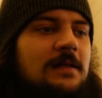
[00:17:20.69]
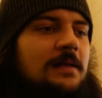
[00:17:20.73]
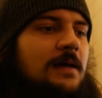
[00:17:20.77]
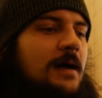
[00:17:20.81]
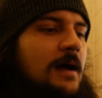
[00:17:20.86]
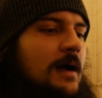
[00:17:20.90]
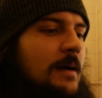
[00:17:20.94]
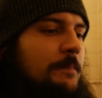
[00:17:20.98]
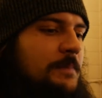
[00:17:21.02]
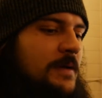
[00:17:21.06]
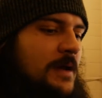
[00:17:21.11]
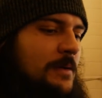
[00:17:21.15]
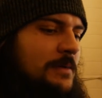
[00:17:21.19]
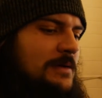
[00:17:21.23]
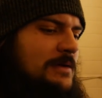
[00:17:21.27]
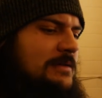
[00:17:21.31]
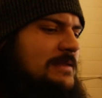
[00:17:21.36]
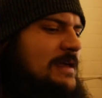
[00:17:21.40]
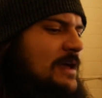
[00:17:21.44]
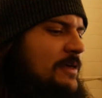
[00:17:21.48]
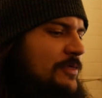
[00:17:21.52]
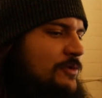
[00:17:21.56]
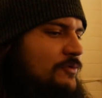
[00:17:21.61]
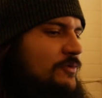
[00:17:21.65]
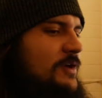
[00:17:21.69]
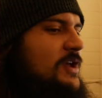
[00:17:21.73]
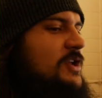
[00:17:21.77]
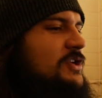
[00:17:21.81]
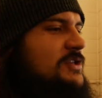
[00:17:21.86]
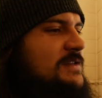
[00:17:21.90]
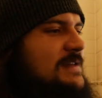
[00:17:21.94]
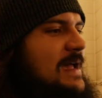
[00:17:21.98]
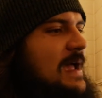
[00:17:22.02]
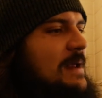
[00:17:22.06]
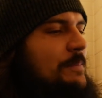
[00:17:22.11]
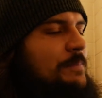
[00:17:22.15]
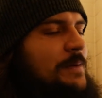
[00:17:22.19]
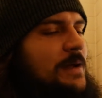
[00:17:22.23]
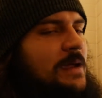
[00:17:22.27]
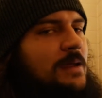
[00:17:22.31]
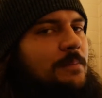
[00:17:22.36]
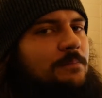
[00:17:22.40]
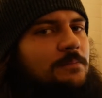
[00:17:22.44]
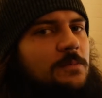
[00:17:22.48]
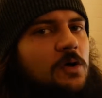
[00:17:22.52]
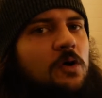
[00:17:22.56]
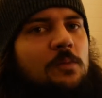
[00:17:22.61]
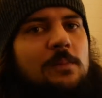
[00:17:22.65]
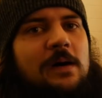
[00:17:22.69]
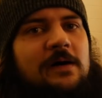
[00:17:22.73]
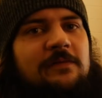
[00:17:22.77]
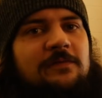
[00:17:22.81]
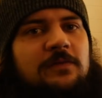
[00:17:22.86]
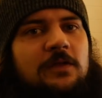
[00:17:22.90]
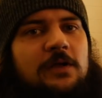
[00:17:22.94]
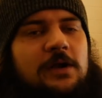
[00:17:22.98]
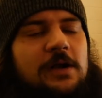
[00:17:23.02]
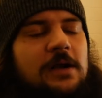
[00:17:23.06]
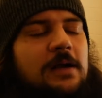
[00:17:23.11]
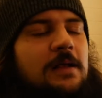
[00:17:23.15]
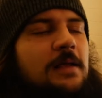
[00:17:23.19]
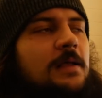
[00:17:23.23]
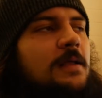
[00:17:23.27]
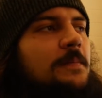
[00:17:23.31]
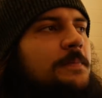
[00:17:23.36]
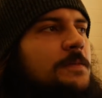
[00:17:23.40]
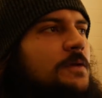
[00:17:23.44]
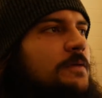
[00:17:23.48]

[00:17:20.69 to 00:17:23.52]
coming out that 3-inch side pipe, no muffler.